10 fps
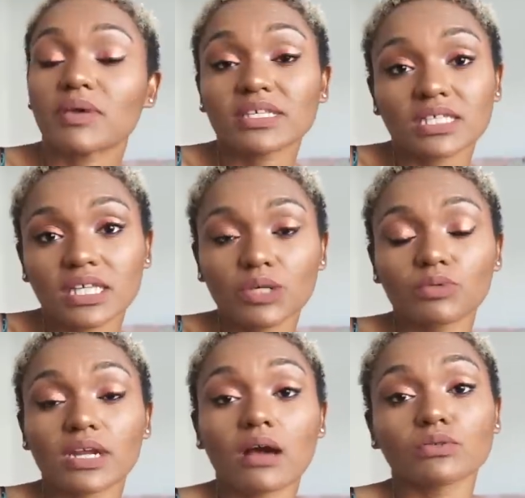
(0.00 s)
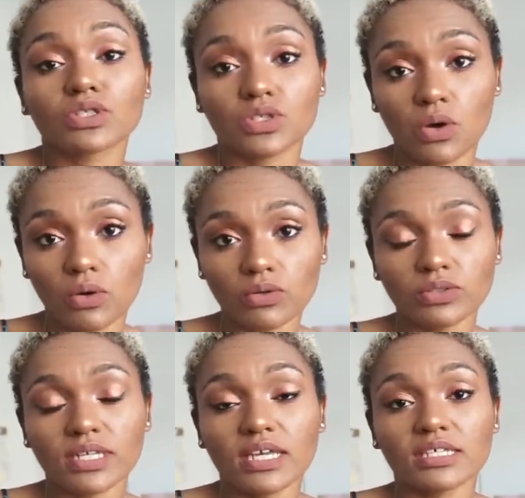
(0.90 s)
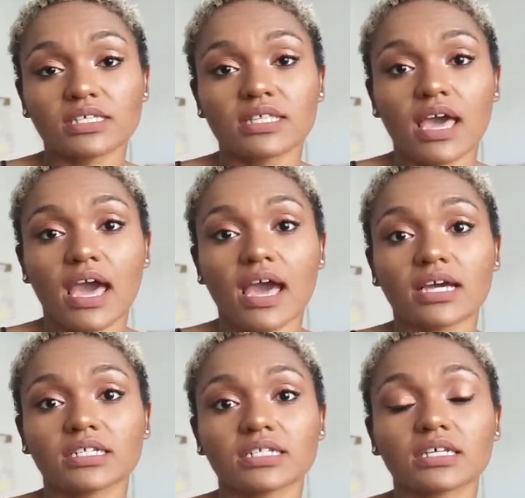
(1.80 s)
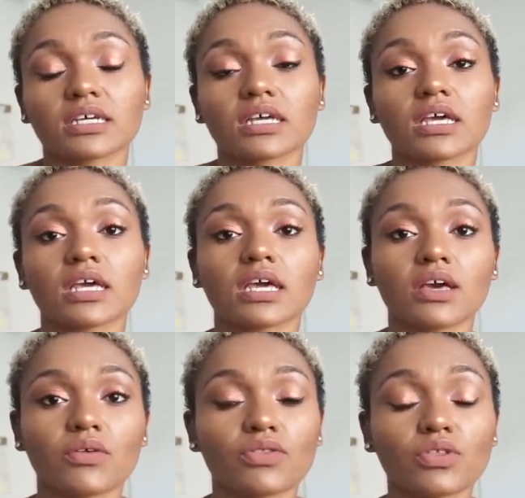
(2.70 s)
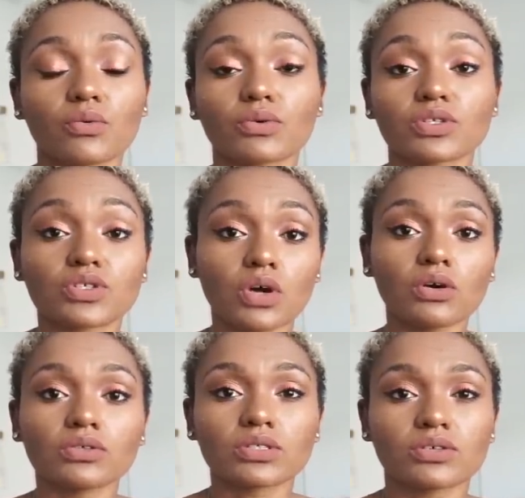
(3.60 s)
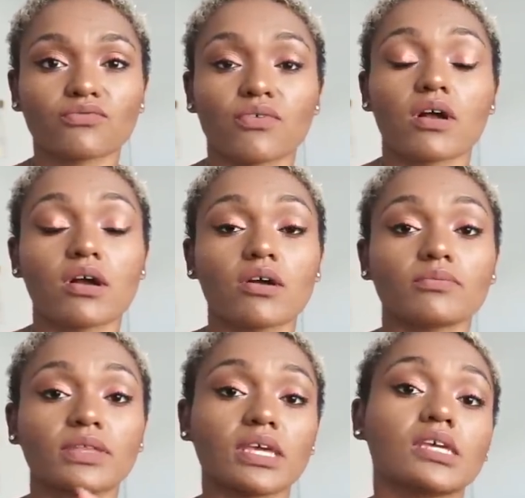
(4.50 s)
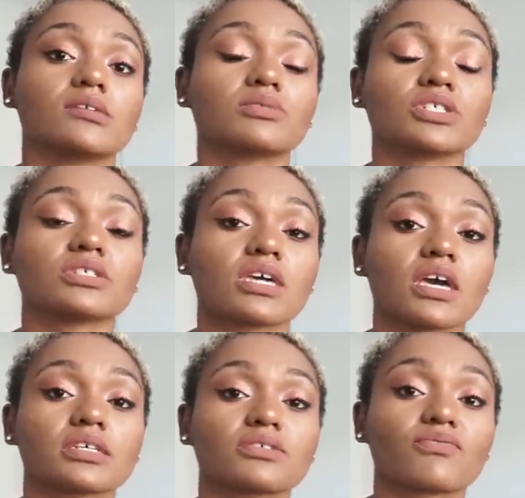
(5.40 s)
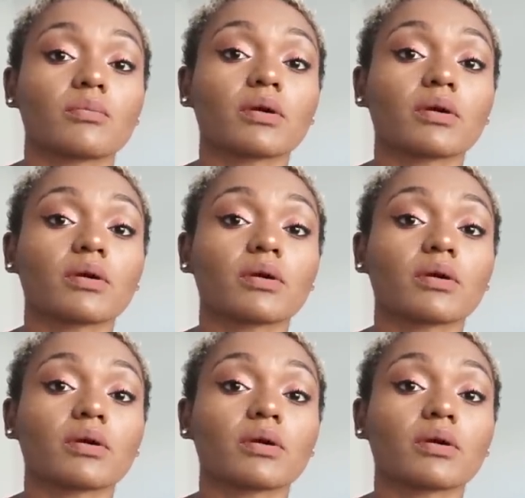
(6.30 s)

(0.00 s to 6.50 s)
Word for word: Basically what I was told is that the results from the EMG test from a